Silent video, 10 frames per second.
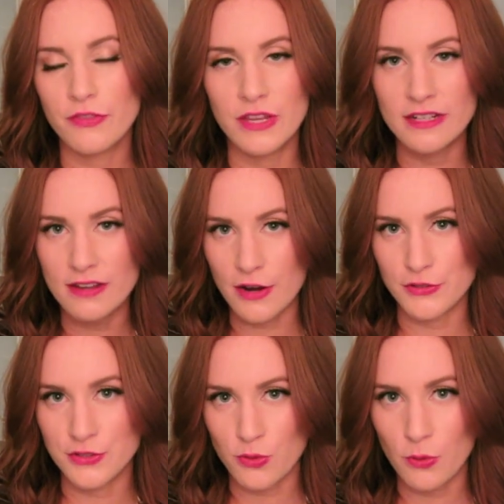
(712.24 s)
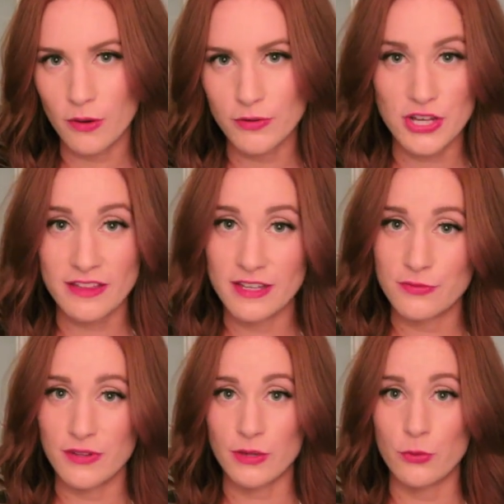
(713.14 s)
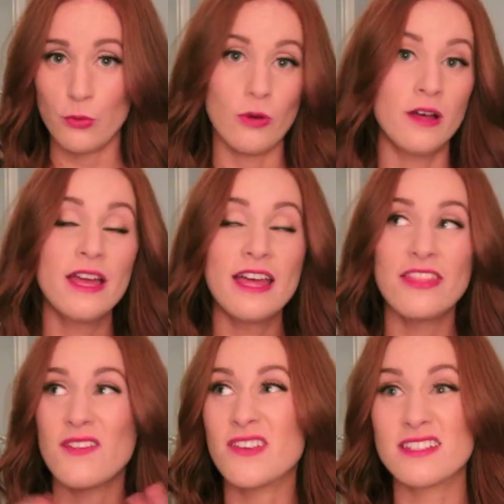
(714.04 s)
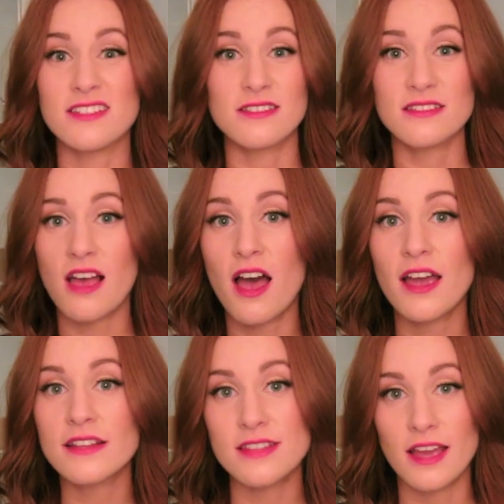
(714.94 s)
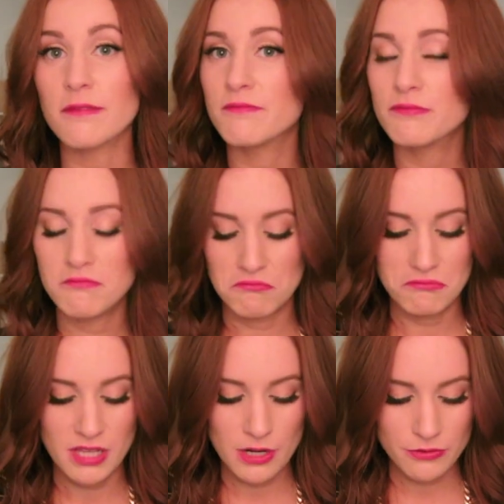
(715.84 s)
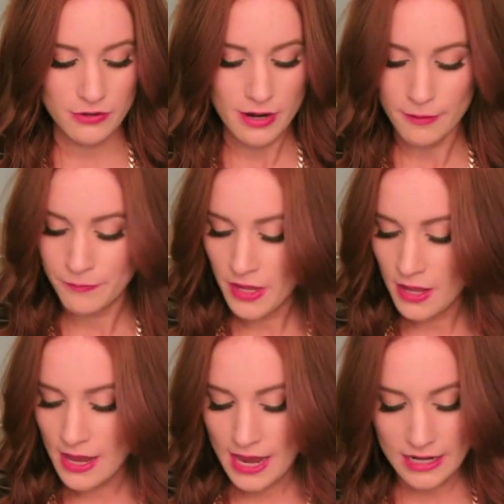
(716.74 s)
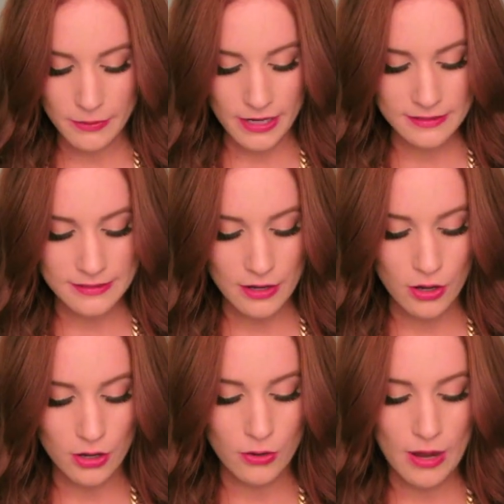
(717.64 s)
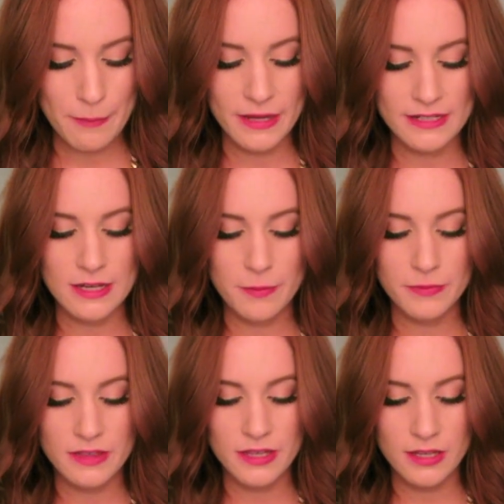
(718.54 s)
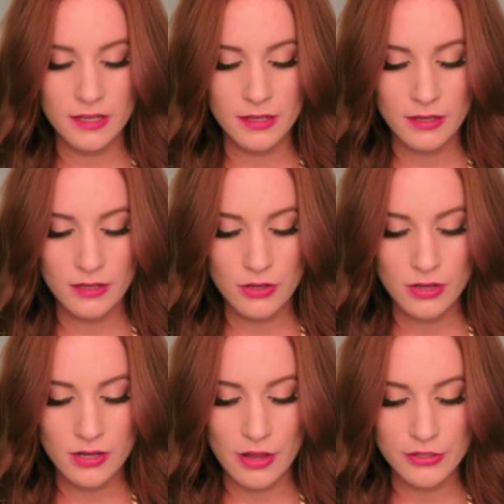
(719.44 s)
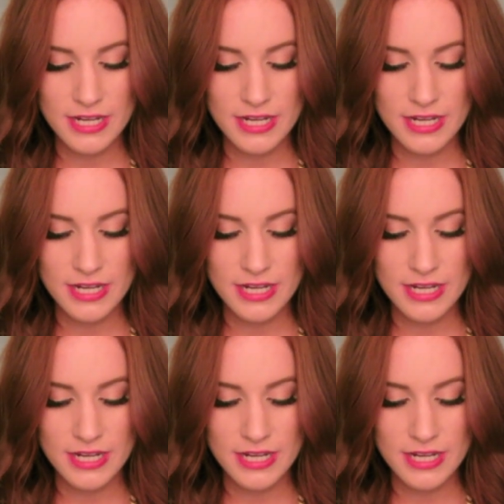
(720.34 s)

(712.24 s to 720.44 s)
the entire store, which I think is really cool. They have nice little signs, like, they know what they're at. Anyway, so I picked up the Color